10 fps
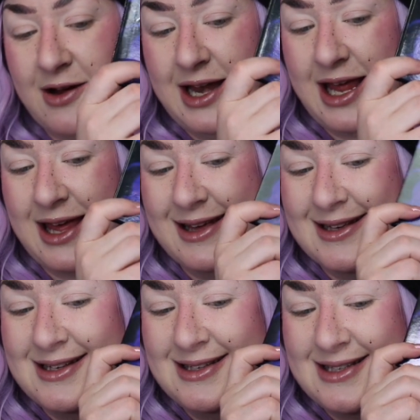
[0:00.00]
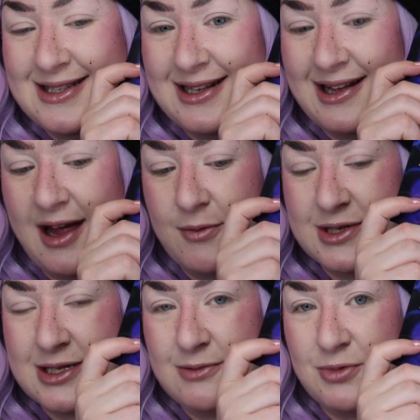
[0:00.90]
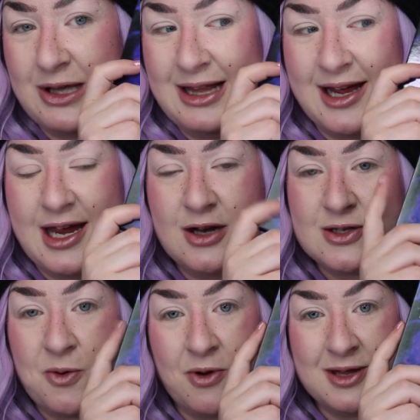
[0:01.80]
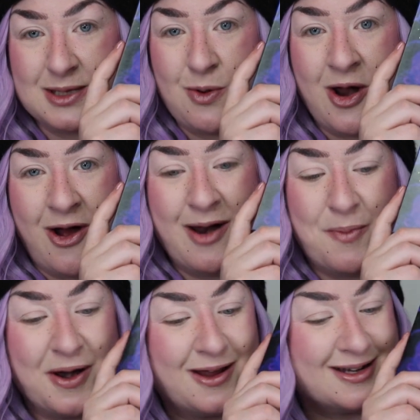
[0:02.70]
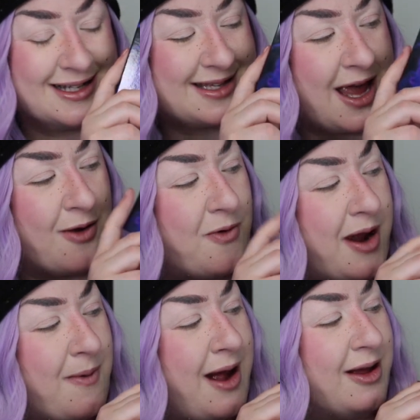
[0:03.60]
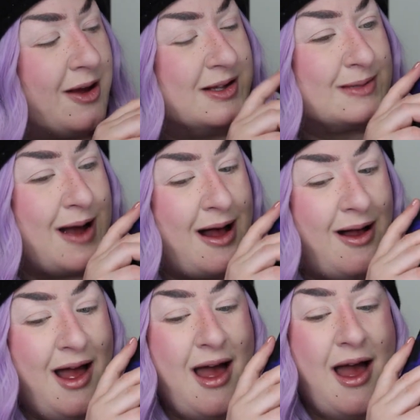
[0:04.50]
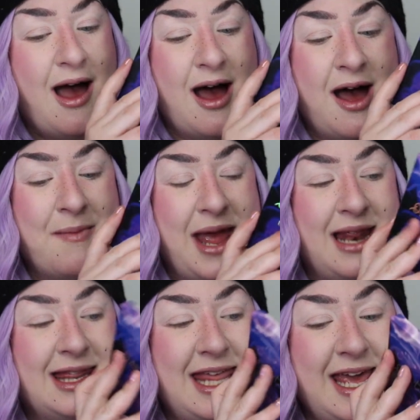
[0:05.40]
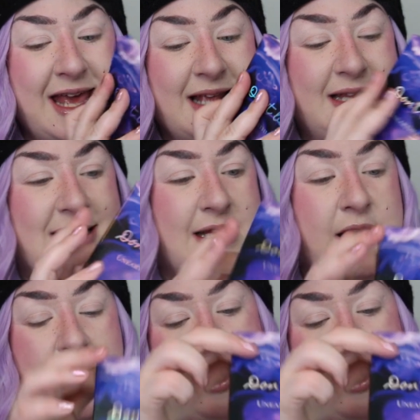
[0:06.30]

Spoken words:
it is. I was really lucky to score this one on a pretty good discount quite a while ago as well. And this